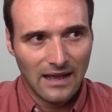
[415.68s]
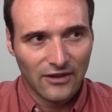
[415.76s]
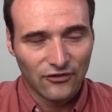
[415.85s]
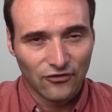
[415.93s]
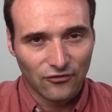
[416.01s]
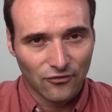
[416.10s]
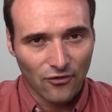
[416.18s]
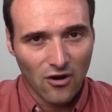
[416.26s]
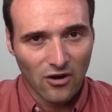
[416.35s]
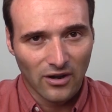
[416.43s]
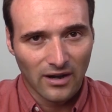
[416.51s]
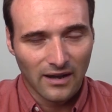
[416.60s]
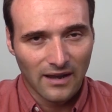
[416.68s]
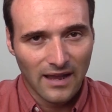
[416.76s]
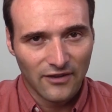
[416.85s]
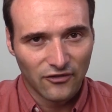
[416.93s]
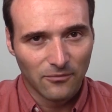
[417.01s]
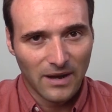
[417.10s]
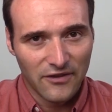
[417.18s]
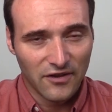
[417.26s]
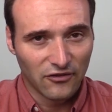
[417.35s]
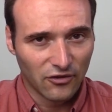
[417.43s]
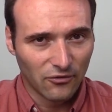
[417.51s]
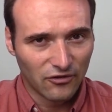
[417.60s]
as strong as you might
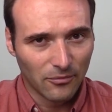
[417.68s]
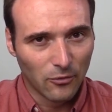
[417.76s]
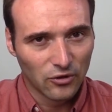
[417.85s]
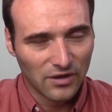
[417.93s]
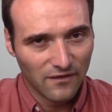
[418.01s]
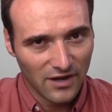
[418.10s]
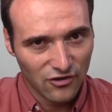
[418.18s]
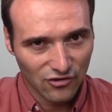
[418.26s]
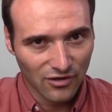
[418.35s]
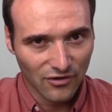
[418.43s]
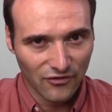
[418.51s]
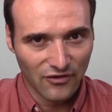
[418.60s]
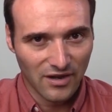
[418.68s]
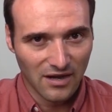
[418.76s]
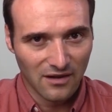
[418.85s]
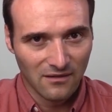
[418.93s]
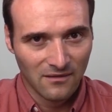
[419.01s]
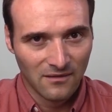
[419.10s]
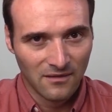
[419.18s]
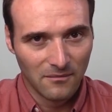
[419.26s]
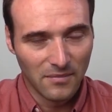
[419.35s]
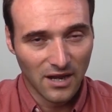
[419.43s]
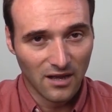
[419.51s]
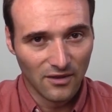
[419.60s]
think. So it's a motivational thing
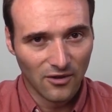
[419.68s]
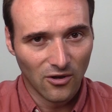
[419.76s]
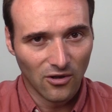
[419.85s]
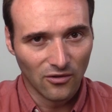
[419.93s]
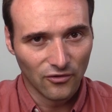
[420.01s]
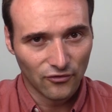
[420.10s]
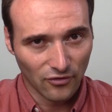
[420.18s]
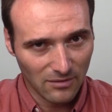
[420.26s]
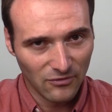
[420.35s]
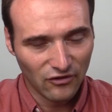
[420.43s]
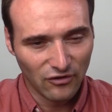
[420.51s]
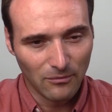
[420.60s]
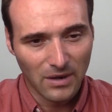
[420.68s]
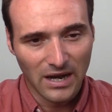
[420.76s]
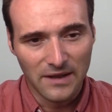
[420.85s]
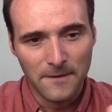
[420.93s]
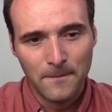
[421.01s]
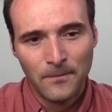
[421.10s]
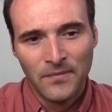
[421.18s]
beyond all. So keep this in mind.